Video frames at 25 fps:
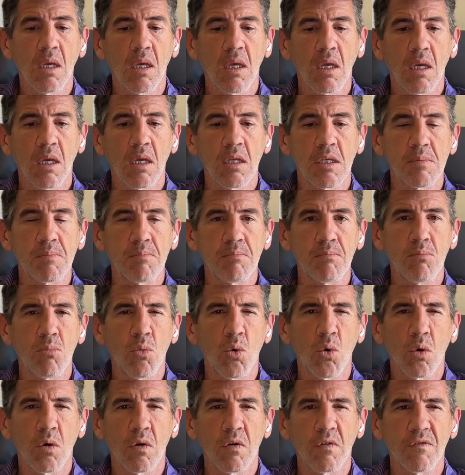It's
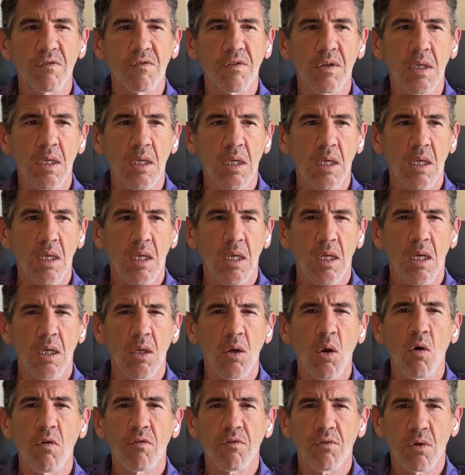more of an
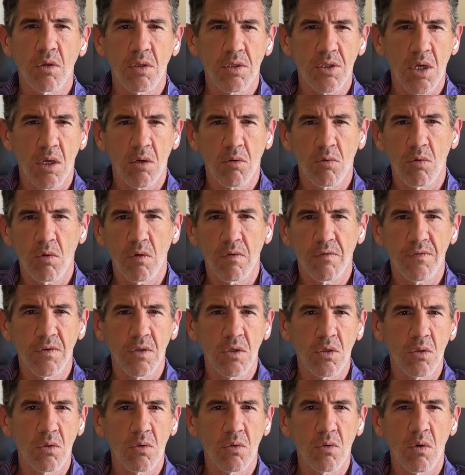overall general
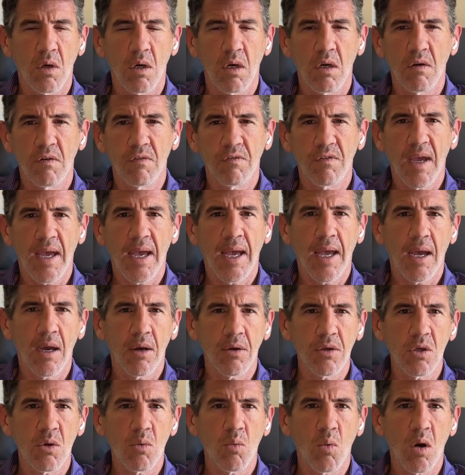view of how
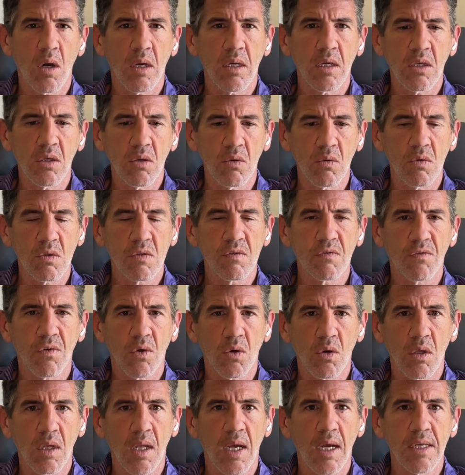you want to use
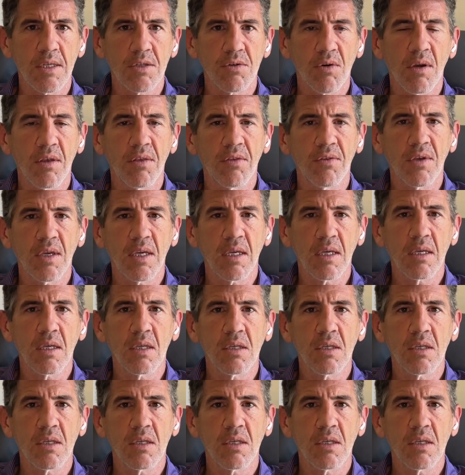fertilizer, I think.